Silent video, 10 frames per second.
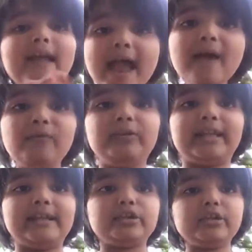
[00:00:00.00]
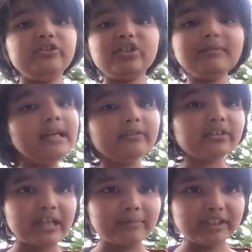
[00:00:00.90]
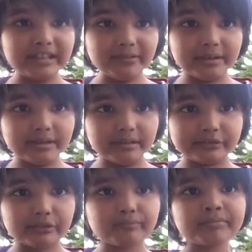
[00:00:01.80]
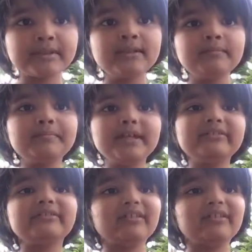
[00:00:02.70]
Everything is just made of the same materials, because the